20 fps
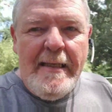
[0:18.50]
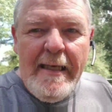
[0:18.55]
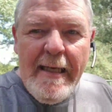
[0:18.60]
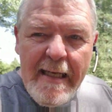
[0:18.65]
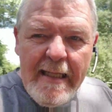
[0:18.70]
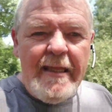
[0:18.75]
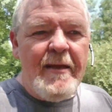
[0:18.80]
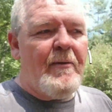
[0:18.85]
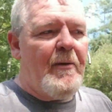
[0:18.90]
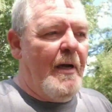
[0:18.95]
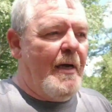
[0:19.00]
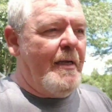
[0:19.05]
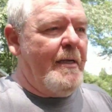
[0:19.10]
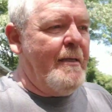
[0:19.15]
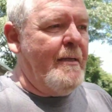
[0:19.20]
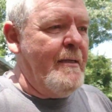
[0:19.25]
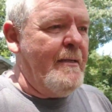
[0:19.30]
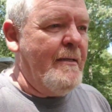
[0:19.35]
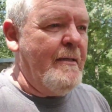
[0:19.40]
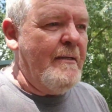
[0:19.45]
Anyway,
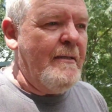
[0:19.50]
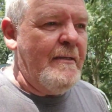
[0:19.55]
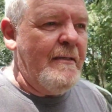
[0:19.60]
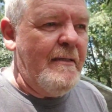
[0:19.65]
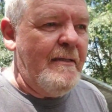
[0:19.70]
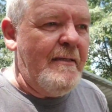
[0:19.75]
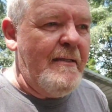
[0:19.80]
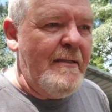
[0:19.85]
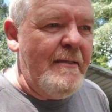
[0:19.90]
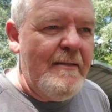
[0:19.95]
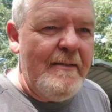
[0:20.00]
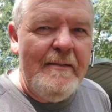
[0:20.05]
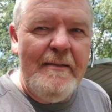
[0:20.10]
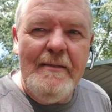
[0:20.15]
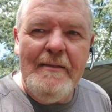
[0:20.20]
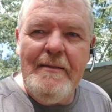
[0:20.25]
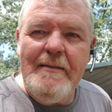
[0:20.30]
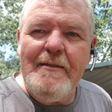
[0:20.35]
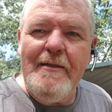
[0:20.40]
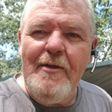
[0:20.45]

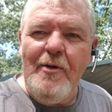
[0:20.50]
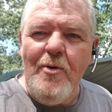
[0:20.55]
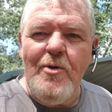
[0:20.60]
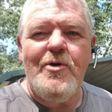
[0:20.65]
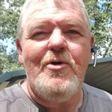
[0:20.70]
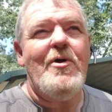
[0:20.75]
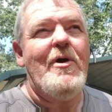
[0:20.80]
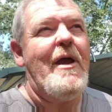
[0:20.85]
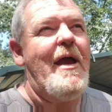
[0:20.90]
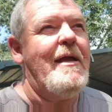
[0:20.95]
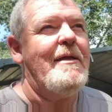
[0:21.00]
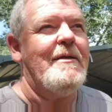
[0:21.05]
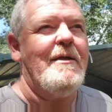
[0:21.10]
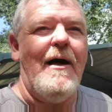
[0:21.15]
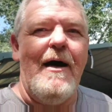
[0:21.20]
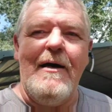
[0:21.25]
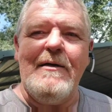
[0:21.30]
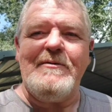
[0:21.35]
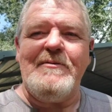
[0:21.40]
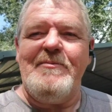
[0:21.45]
the Lord created
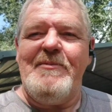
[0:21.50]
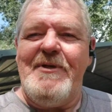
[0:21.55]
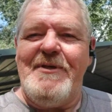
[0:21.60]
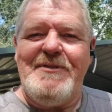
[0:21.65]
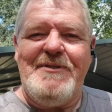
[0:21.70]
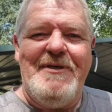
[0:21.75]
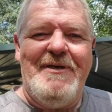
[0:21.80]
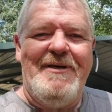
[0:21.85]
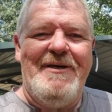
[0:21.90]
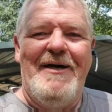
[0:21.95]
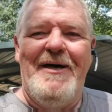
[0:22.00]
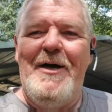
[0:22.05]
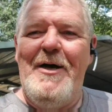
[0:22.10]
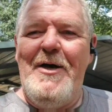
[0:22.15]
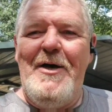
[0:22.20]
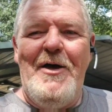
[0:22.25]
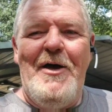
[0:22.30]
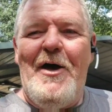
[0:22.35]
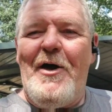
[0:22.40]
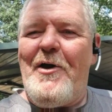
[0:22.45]
awesomeness.
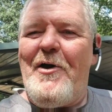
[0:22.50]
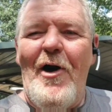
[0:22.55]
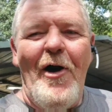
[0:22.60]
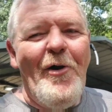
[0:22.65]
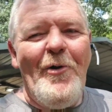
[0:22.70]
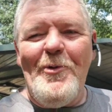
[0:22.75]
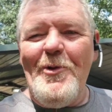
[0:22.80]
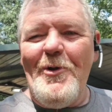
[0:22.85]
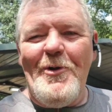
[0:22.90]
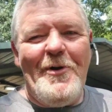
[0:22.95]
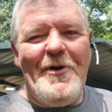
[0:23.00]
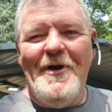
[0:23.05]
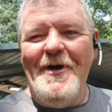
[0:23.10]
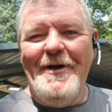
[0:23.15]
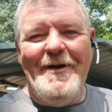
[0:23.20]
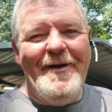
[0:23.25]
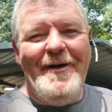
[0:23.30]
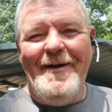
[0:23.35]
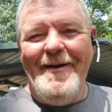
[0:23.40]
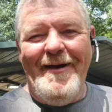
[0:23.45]
Kohler
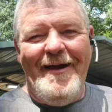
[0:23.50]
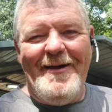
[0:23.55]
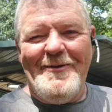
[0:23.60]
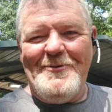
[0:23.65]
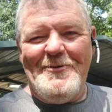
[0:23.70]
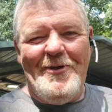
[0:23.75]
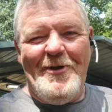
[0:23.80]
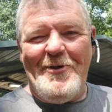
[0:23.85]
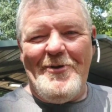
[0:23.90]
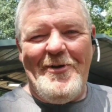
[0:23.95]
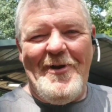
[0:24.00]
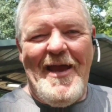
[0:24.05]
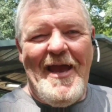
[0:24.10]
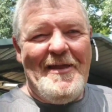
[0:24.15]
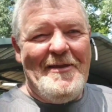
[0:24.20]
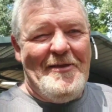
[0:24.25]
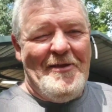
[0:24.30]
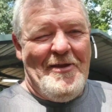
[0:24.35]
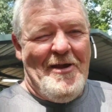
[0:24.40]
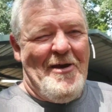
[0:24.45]
has not
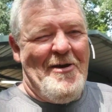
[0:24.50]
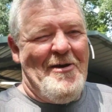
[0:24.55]
created